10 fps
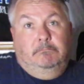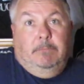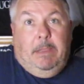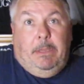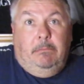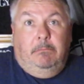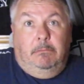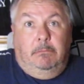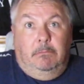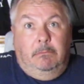Maybe.
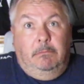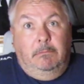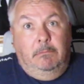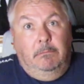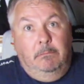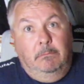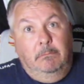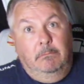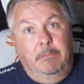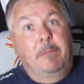
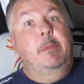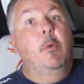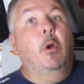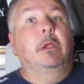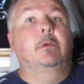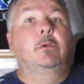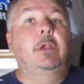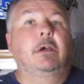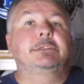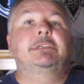Maybe more. Who
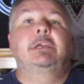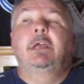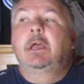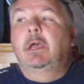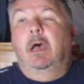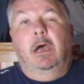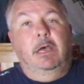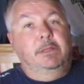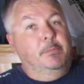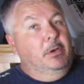knows?
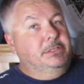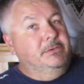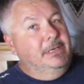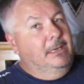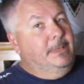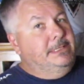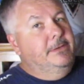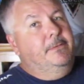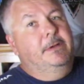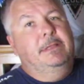The perks are a little bit
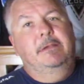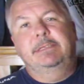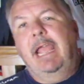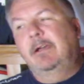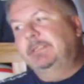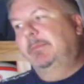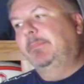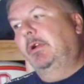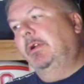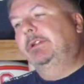different. There's housing
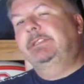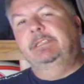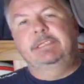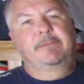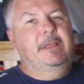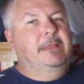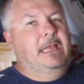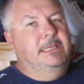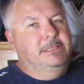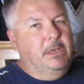perks and stuff like
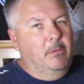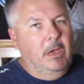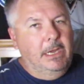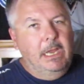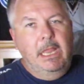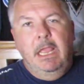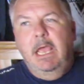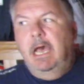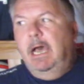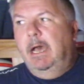that go
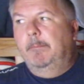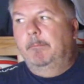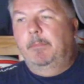on.